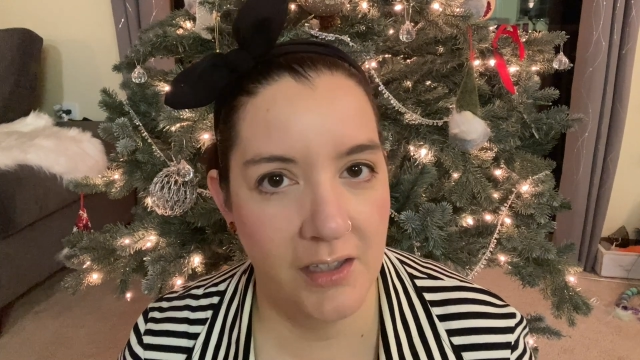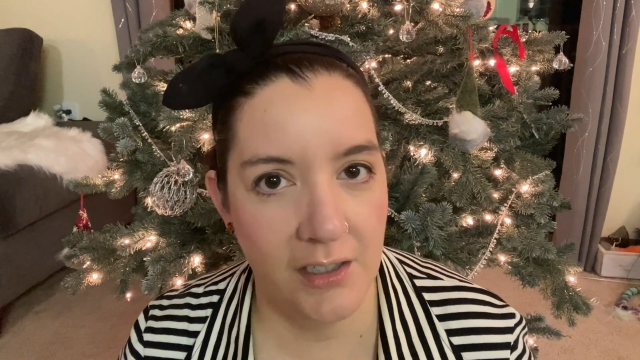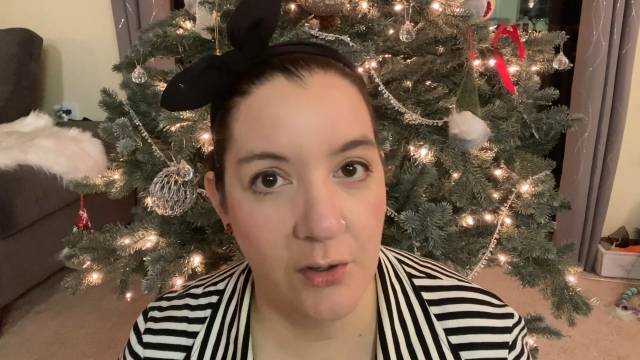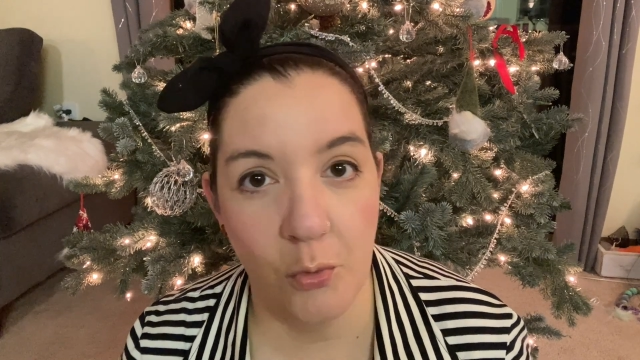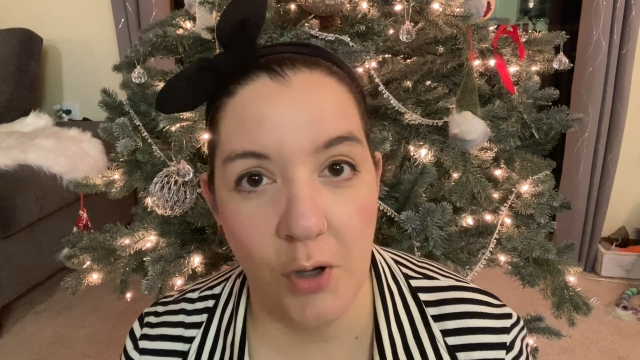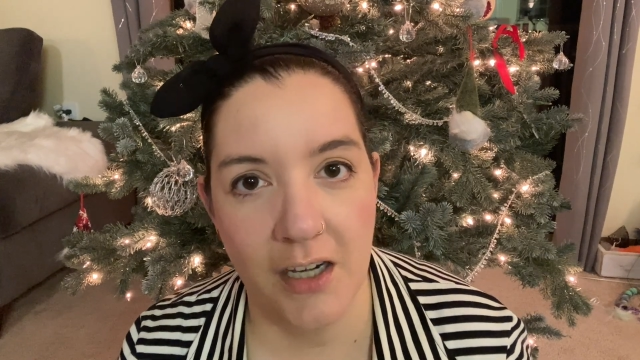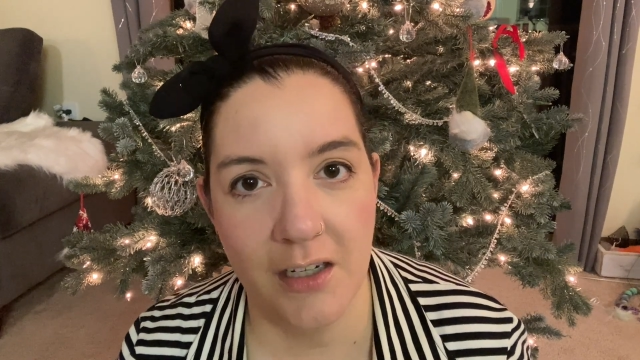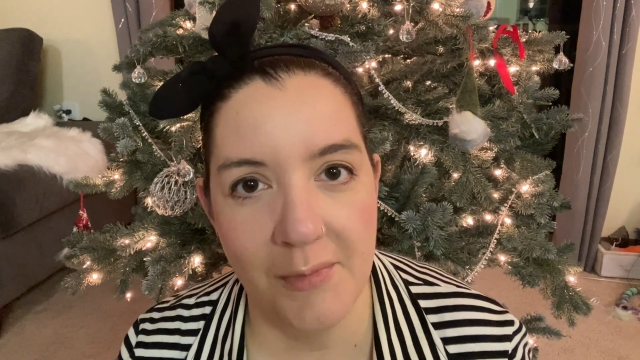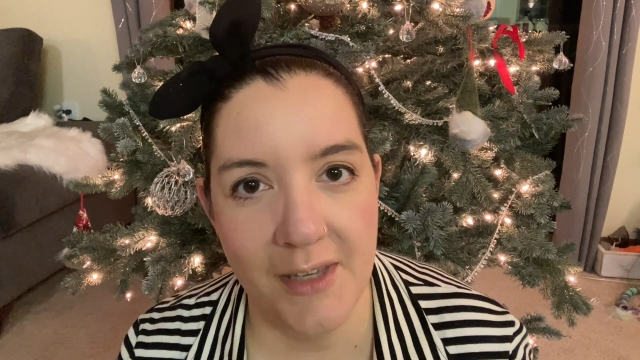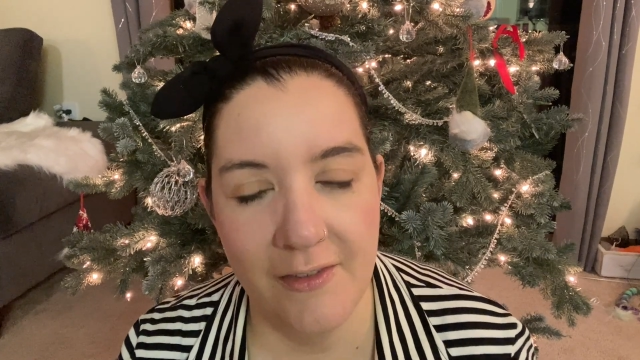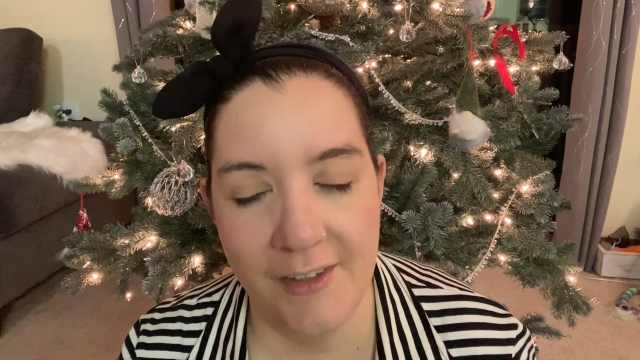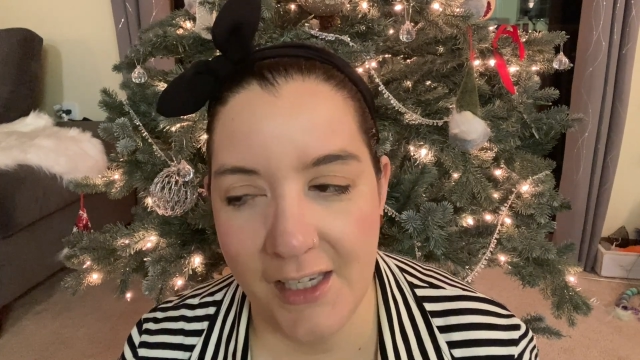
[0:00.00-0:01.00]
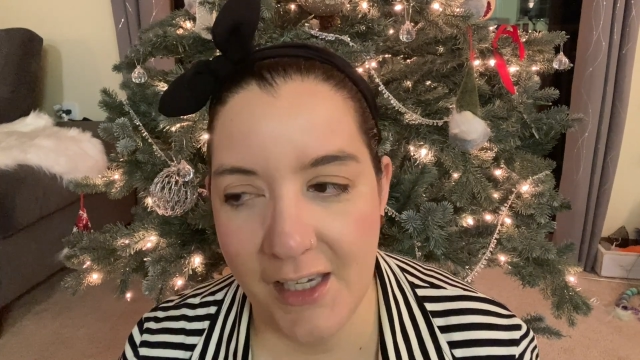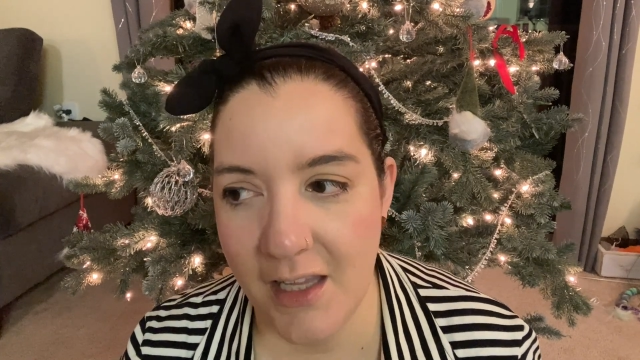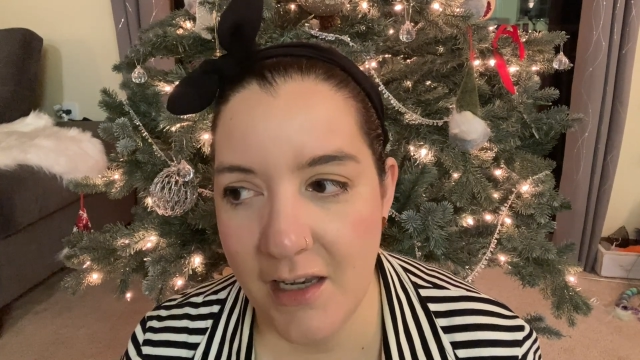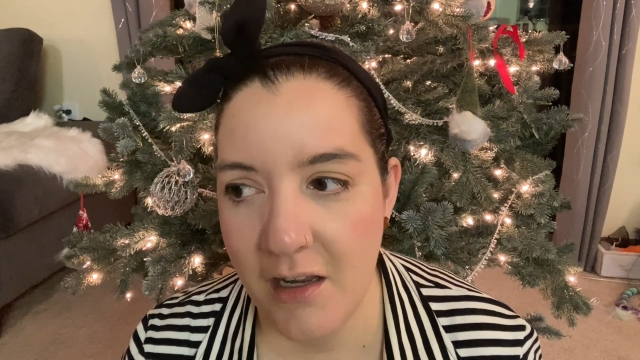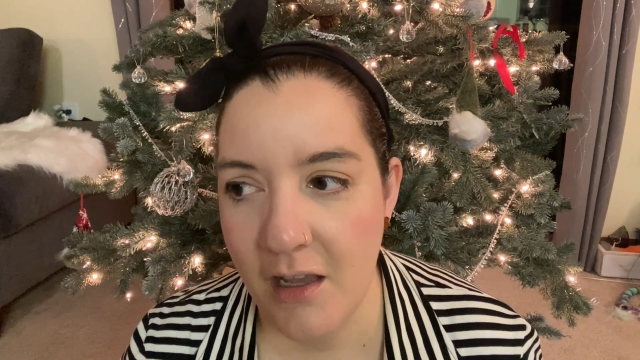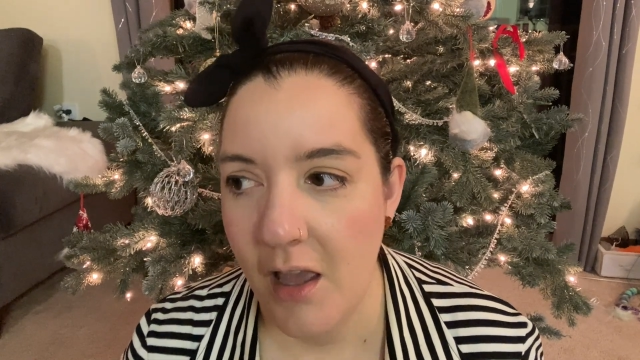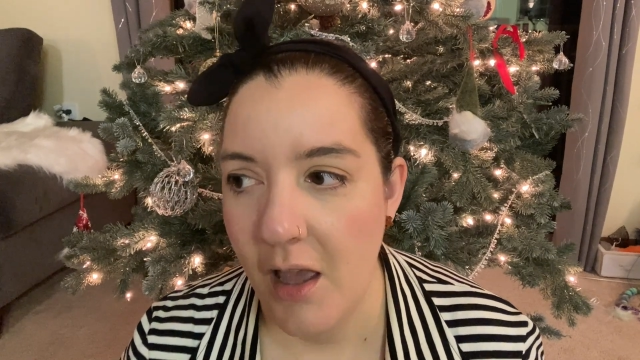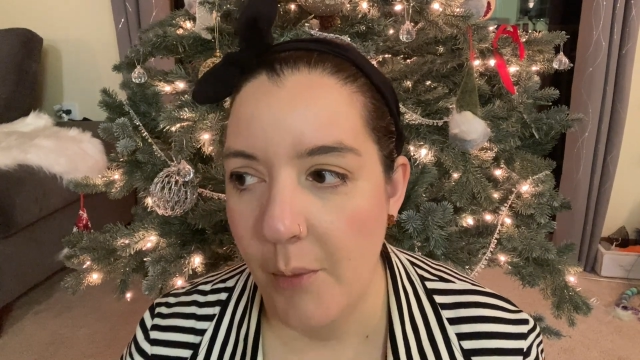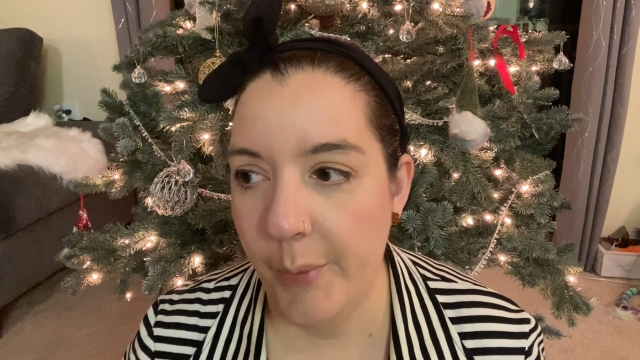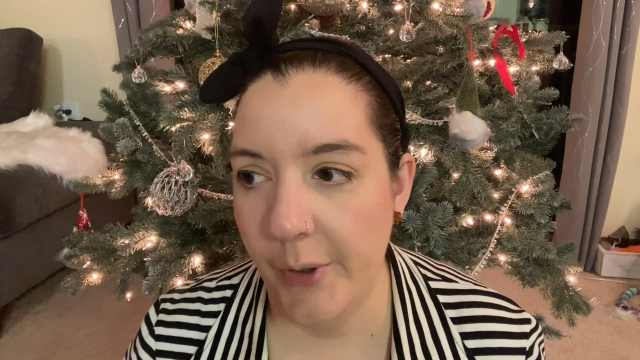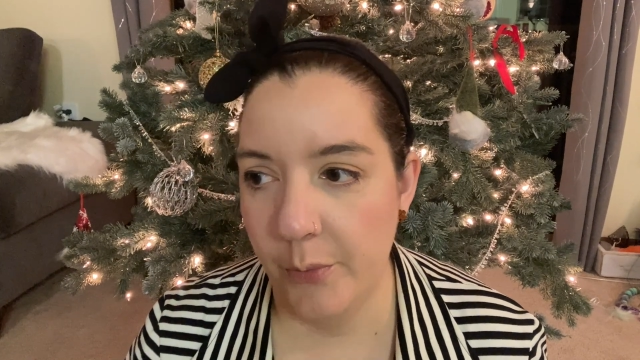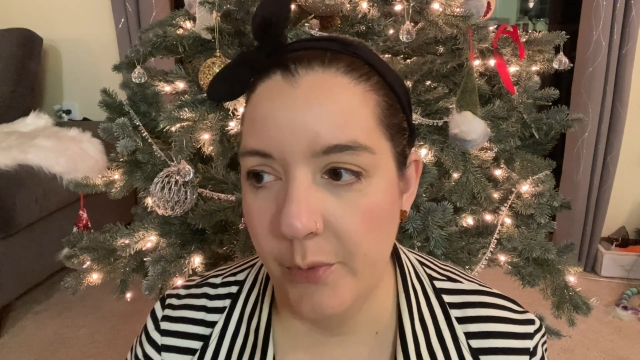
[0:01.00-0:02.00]
like a wannabe vegan,
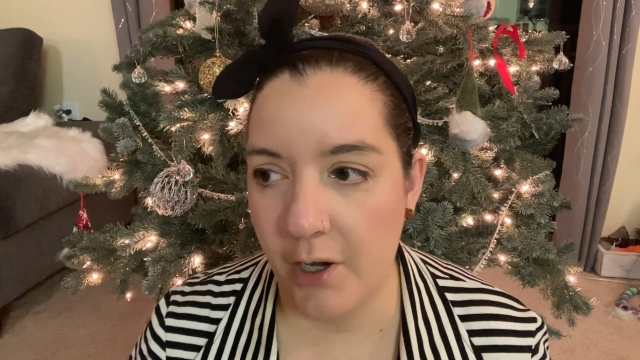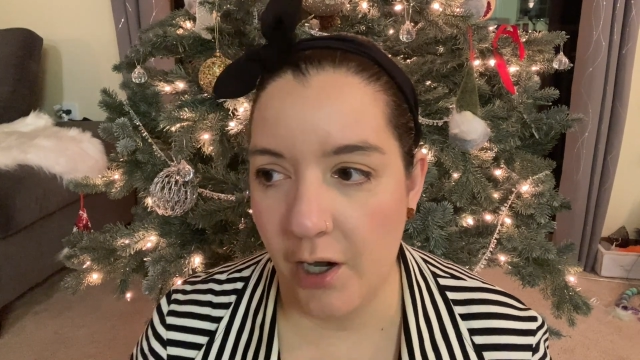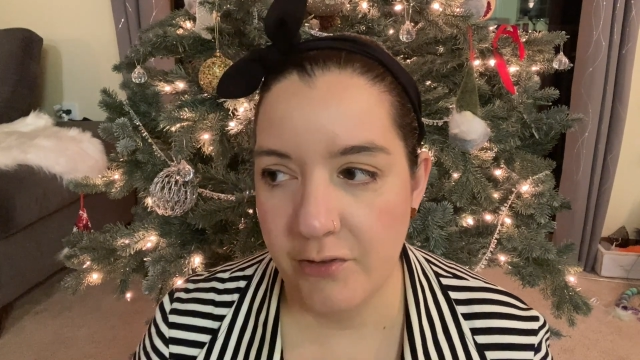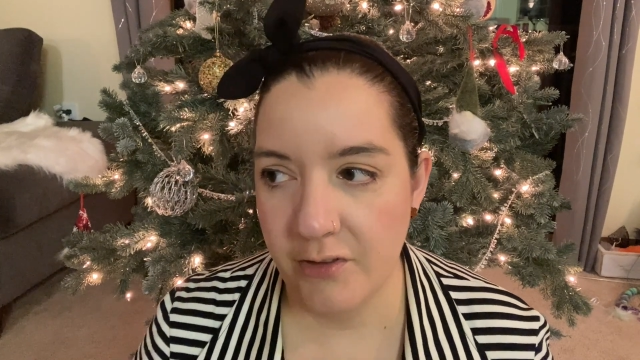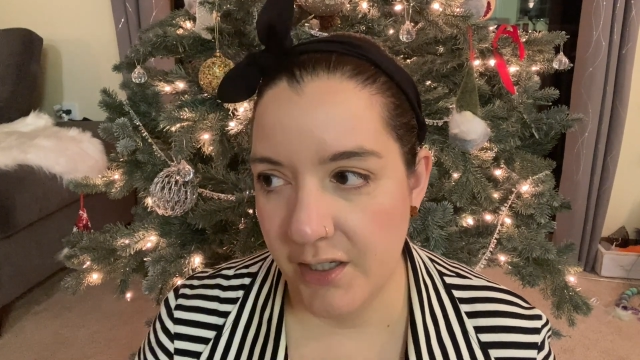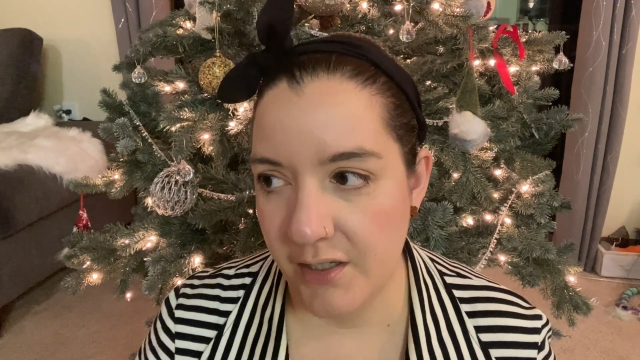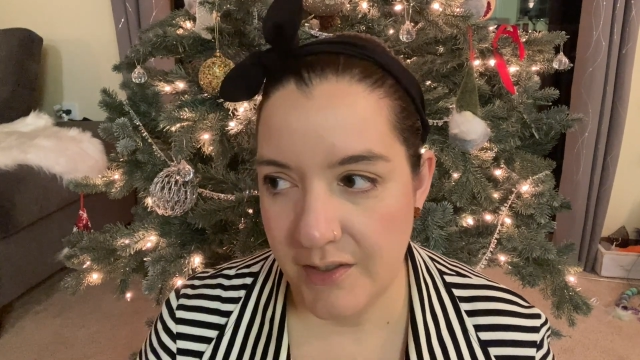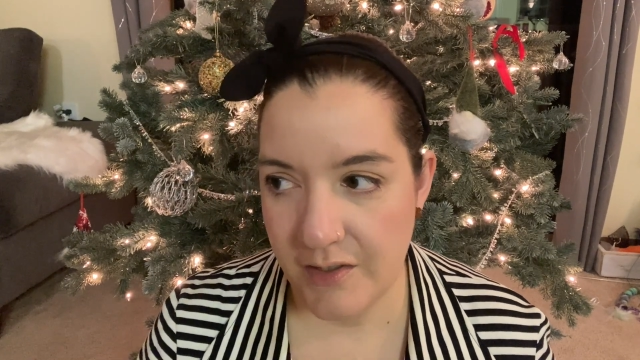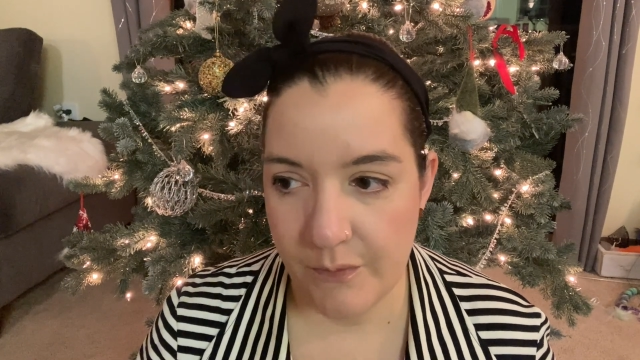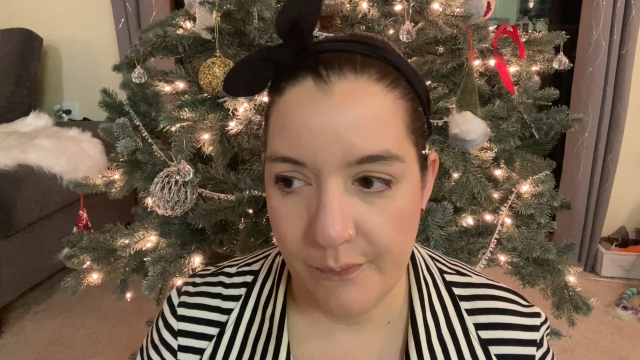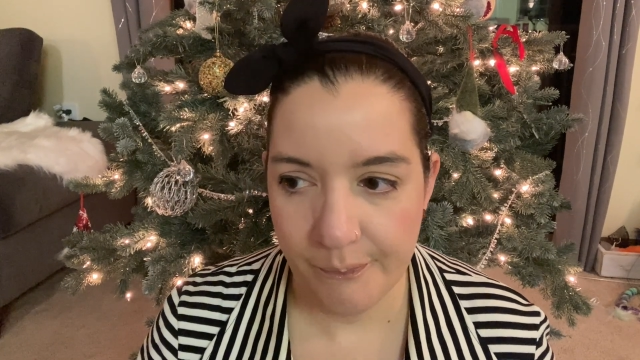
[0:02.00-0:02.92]
but regardless,